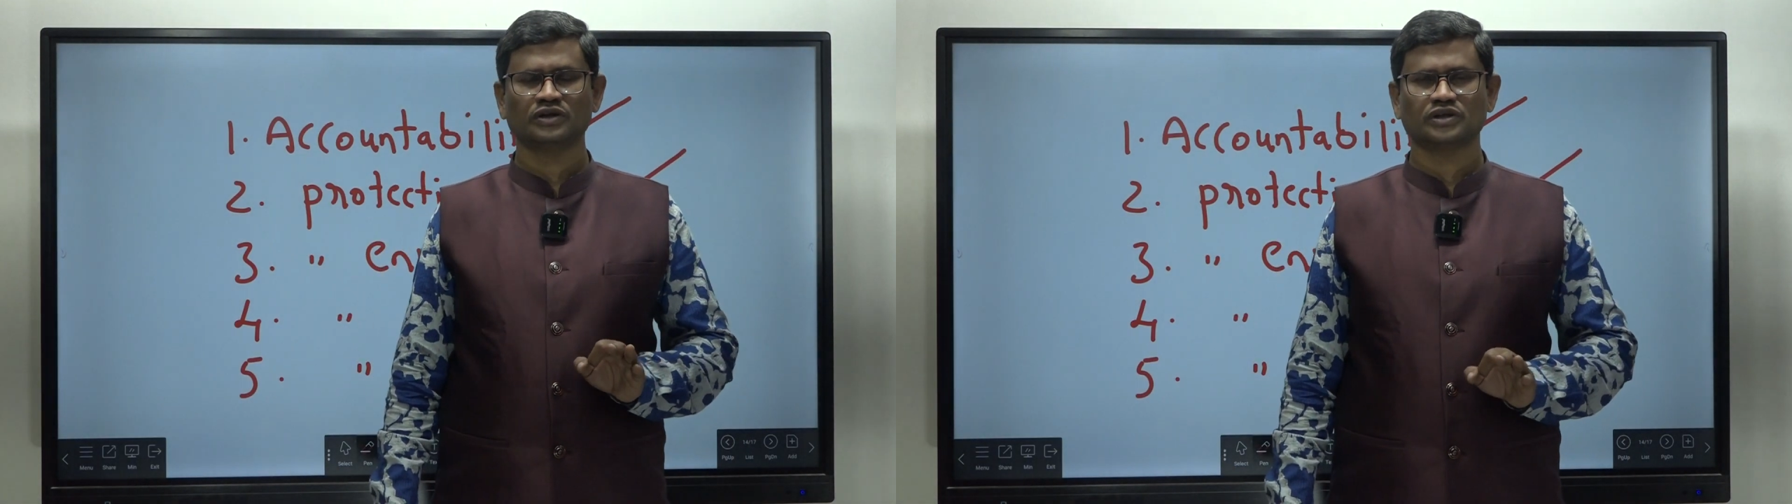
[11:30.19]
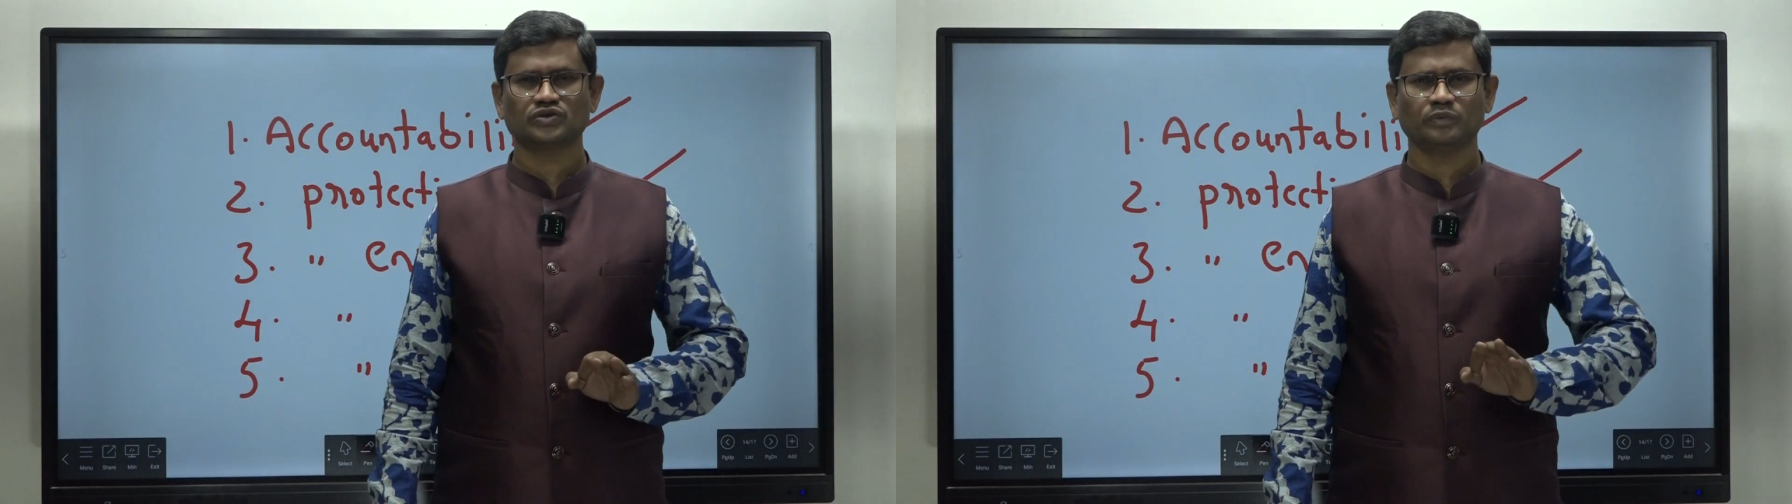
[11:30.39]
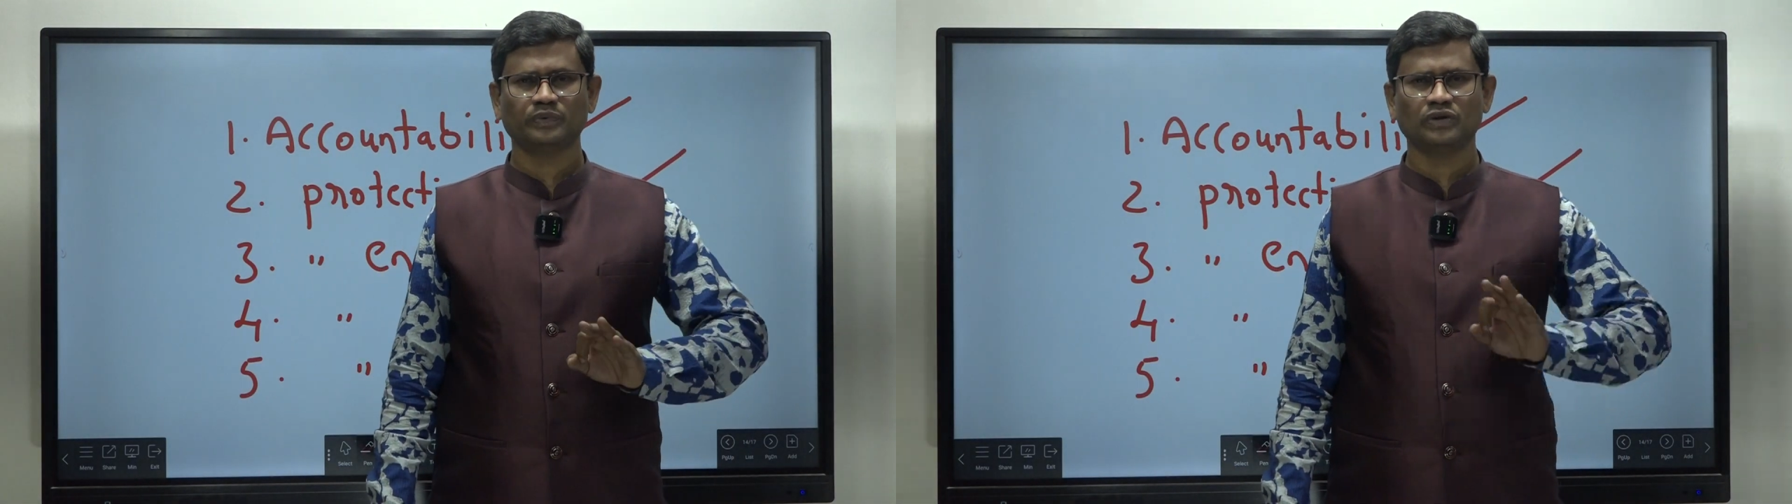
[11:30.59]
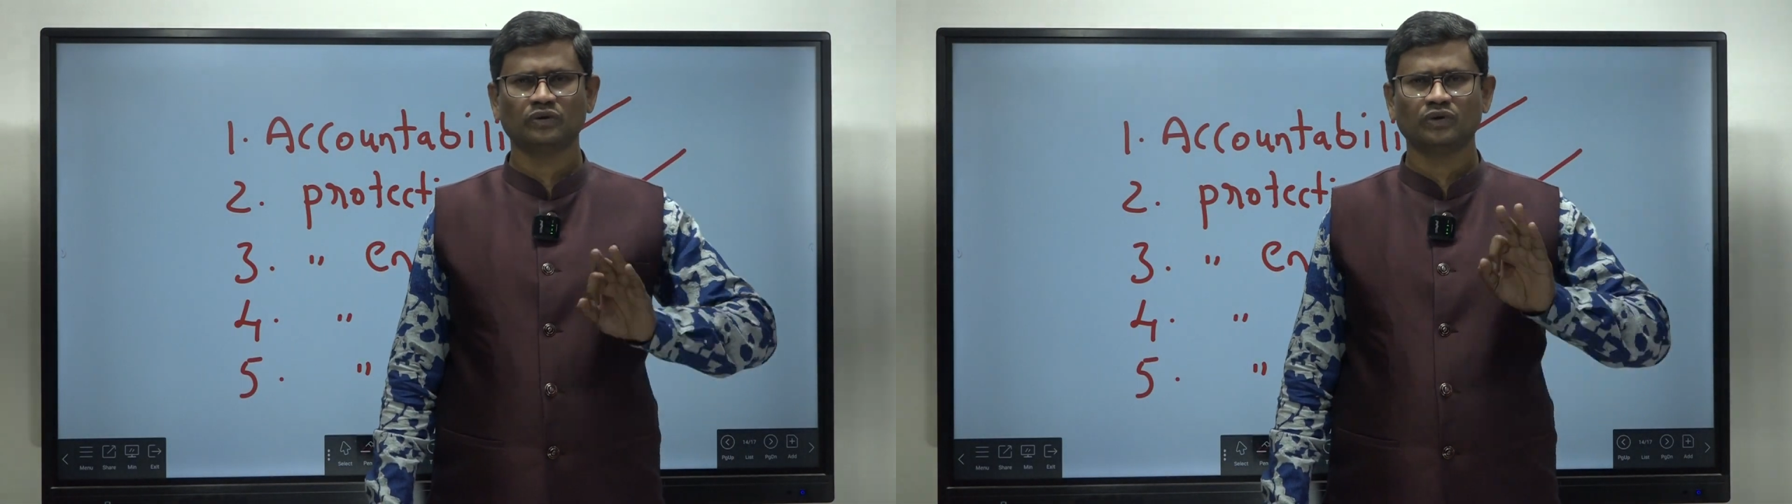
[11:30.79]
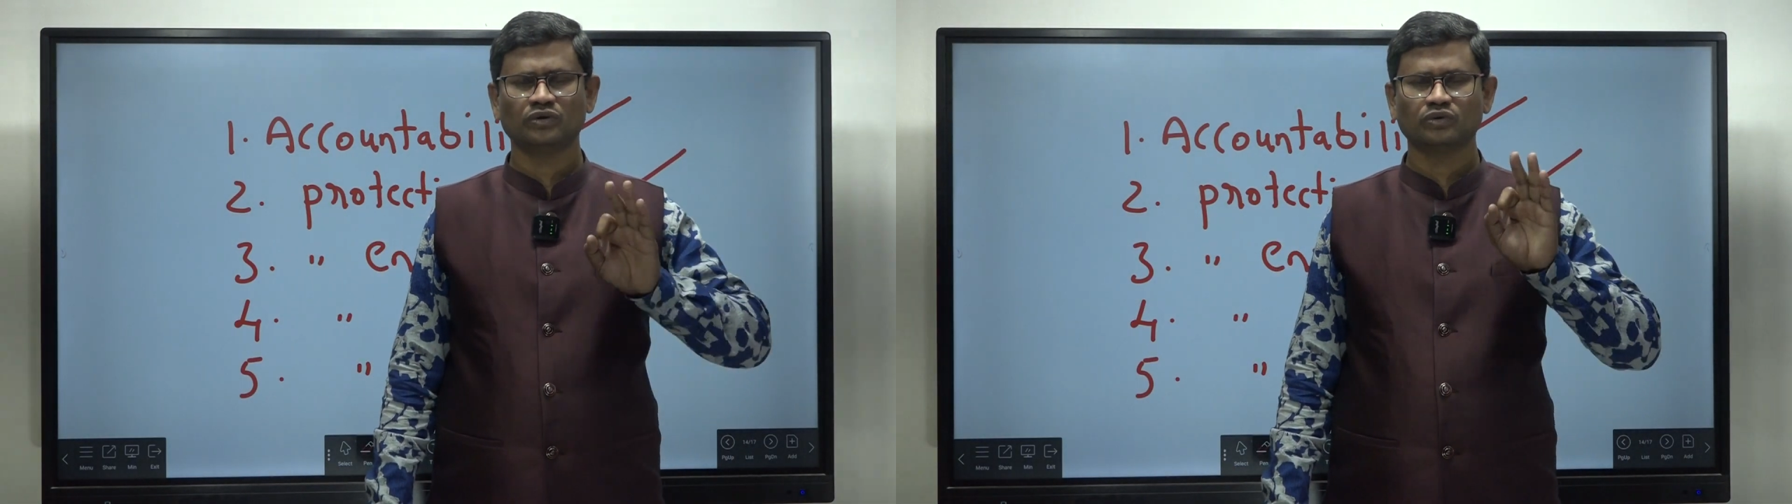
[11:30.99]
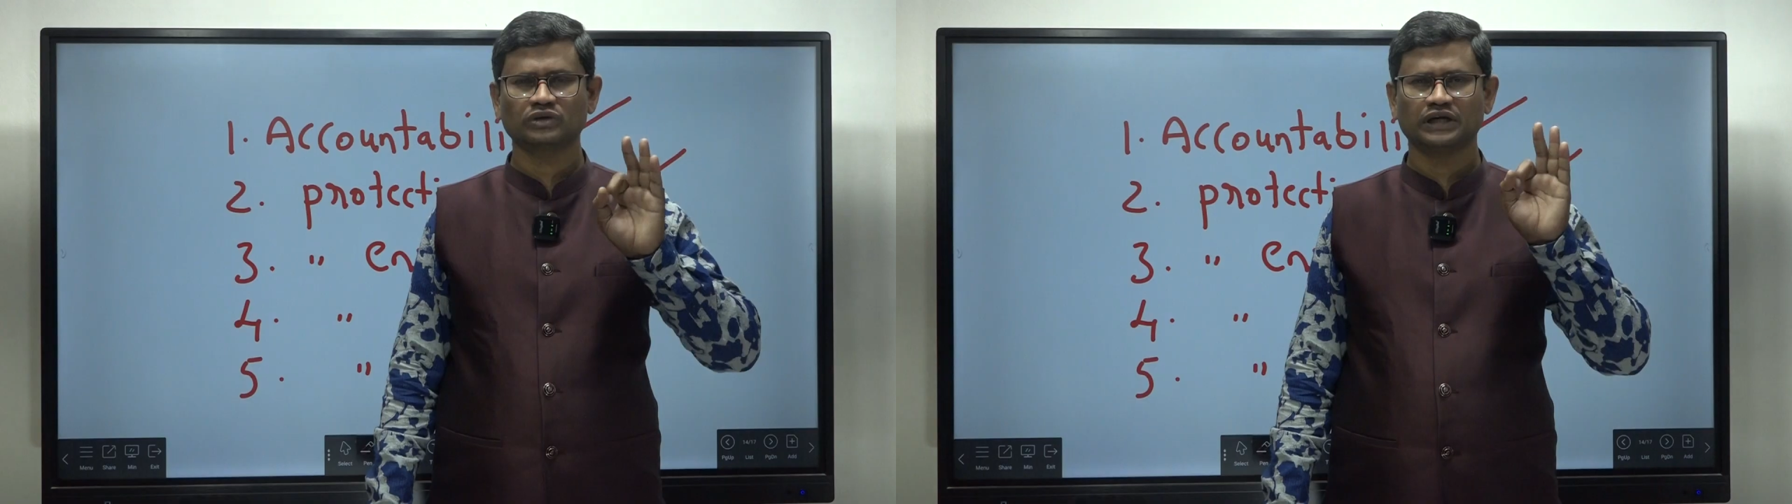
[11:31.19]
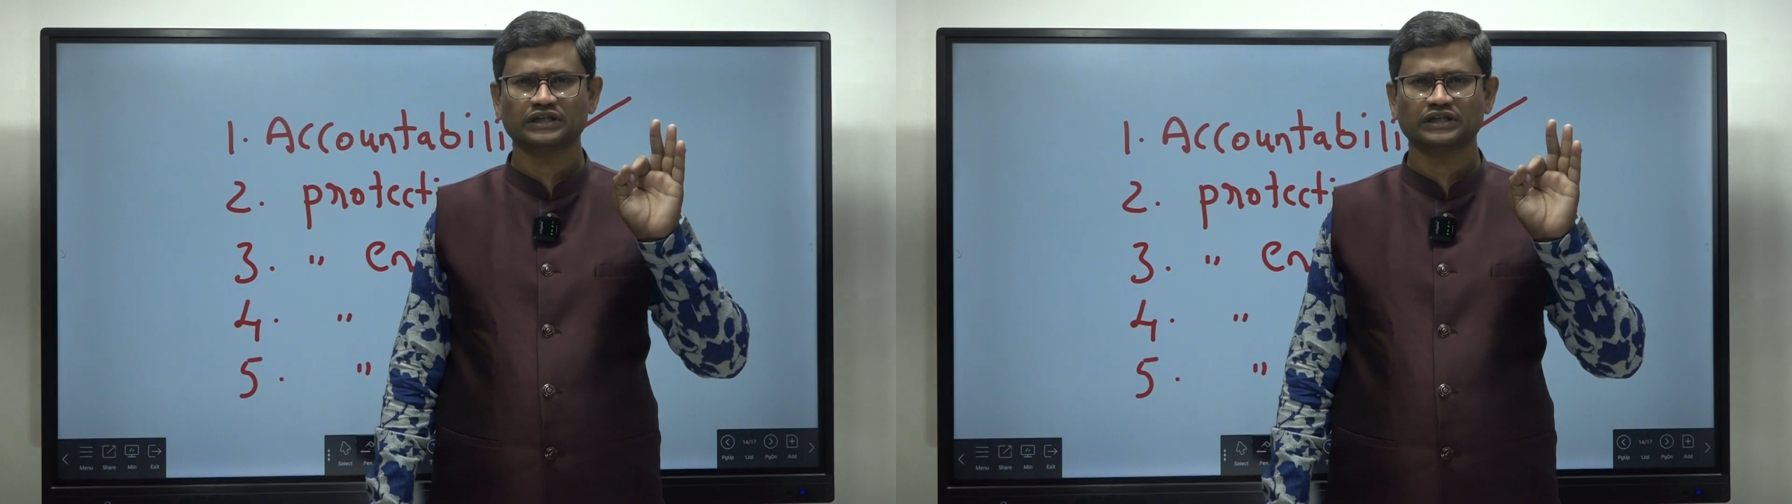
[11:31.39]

took that